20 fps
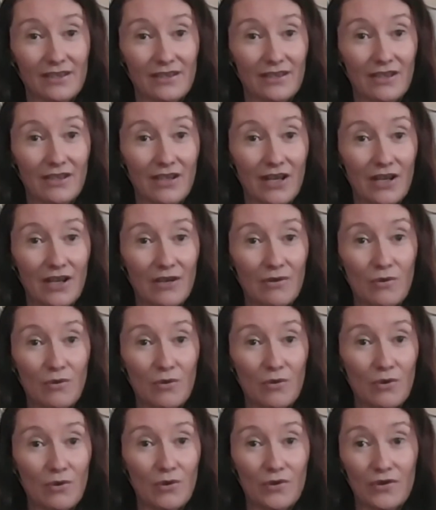you know,
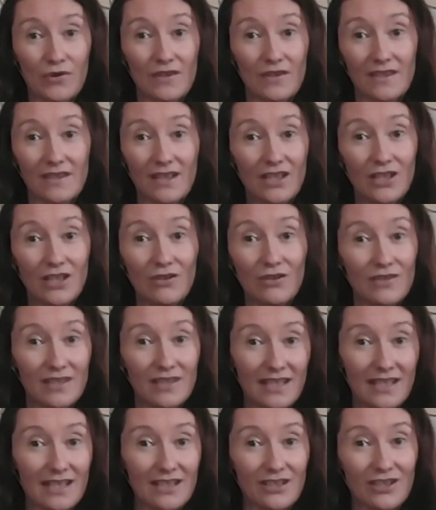or authors are
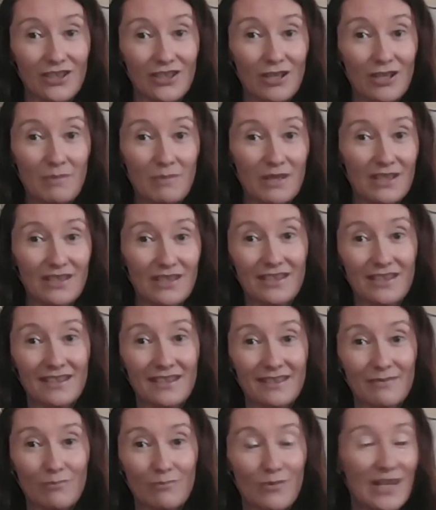using it too, because
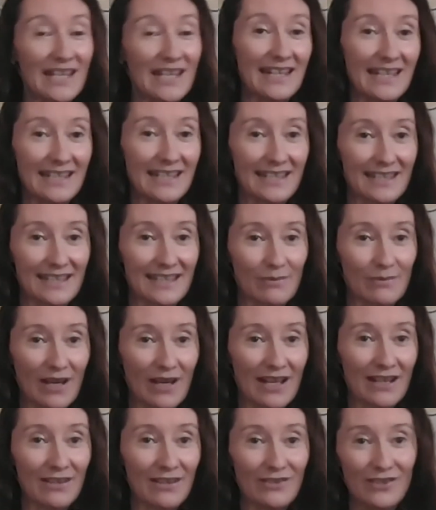we need it as
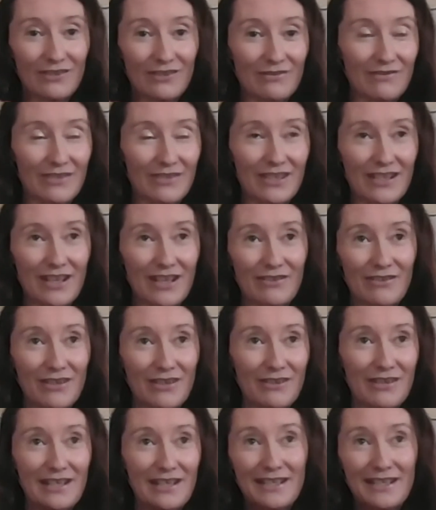well. You know, you
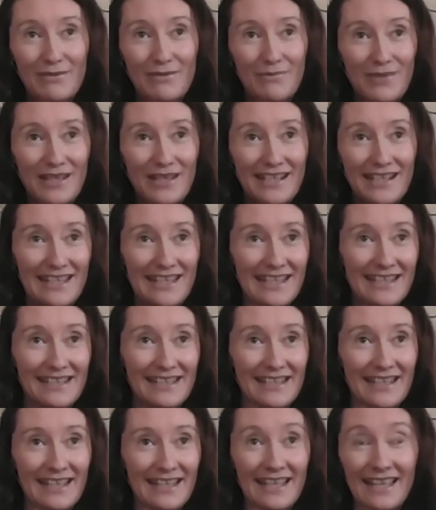need it, we need
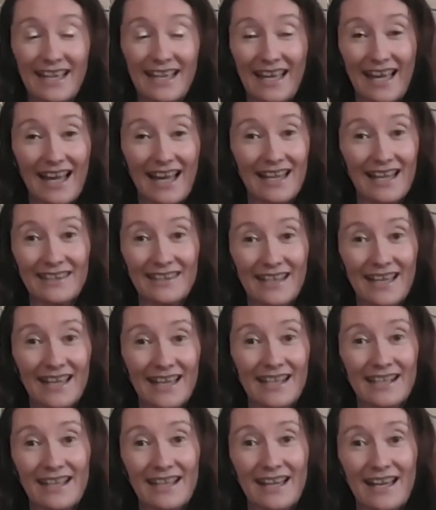it. And
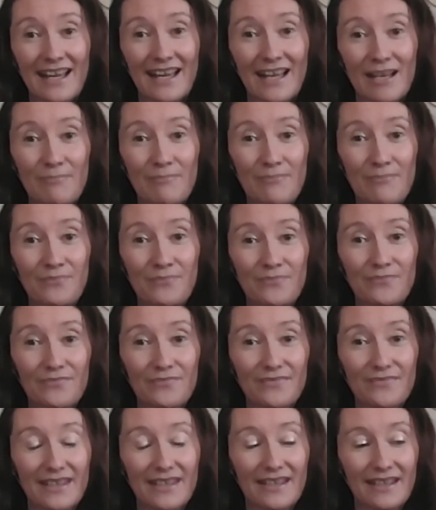then
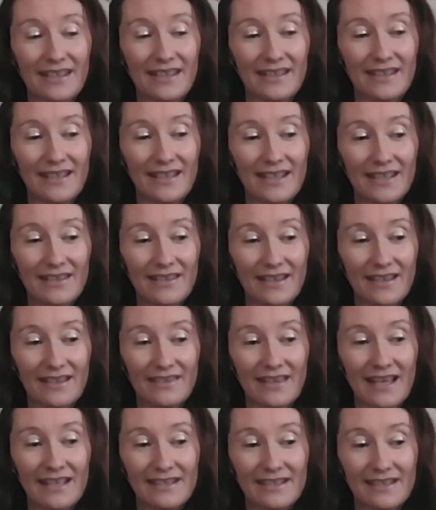
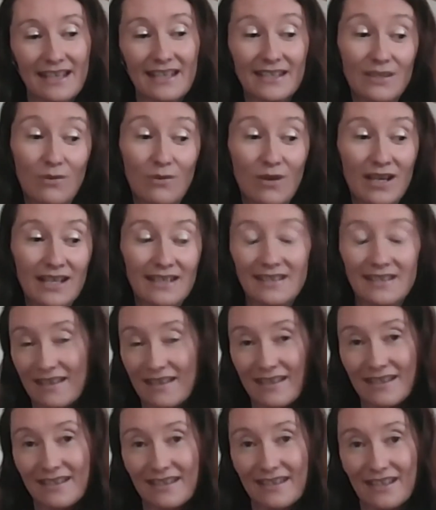that's quite
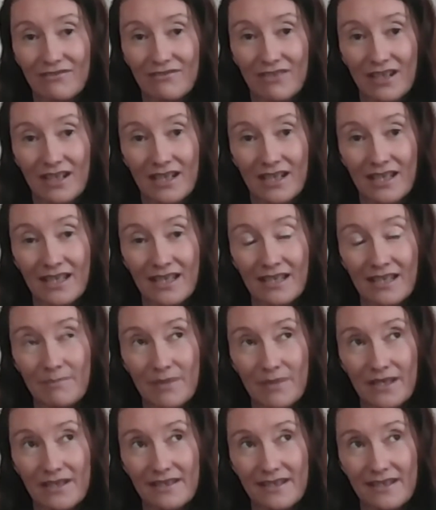exciting, really,
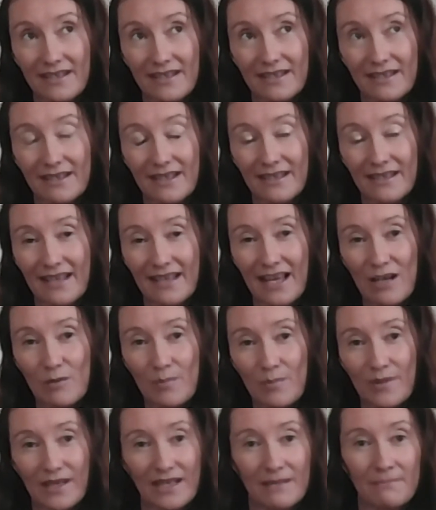because it's
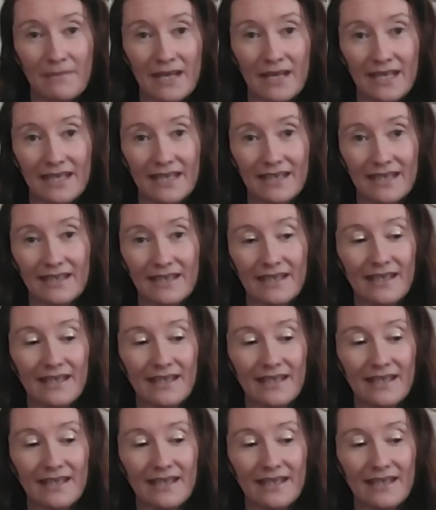helping and making